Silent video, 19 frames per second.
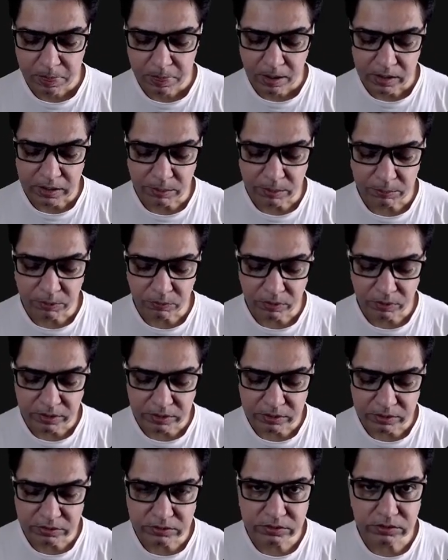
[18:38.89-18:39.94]
Number one
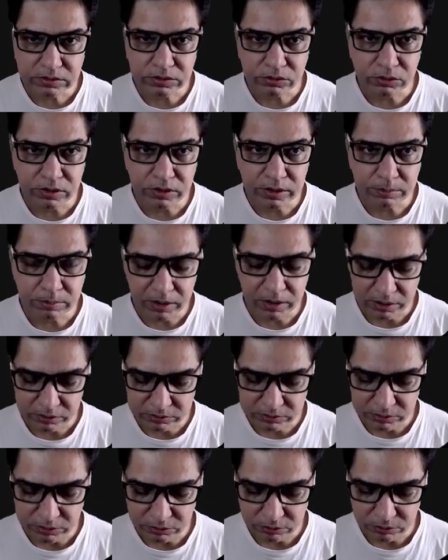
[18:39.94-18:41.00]
is Guillain-Barré
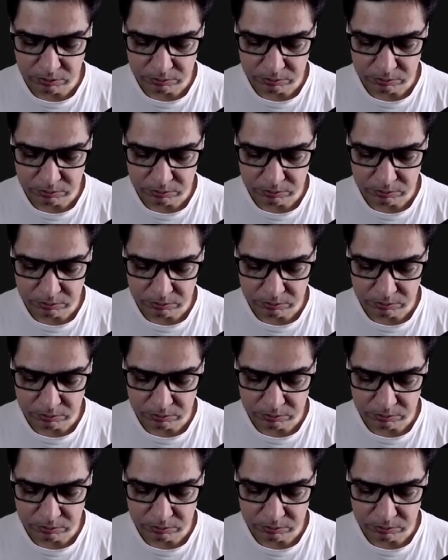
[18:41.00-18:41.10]
syndrome.